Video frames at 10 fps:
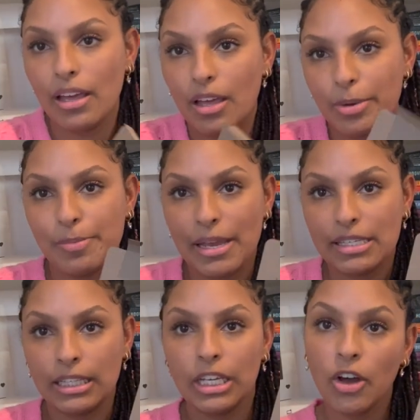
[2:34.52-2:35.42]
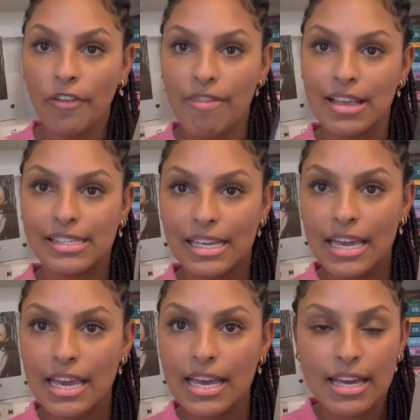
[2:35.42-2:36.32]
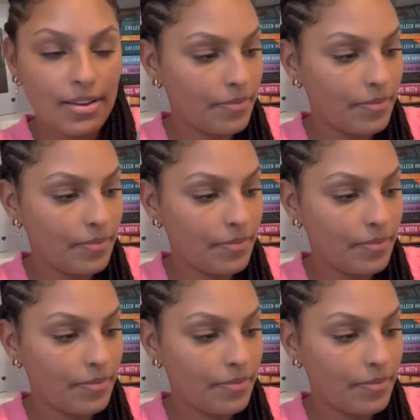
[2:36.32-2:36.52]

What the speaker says: it was basically on this here.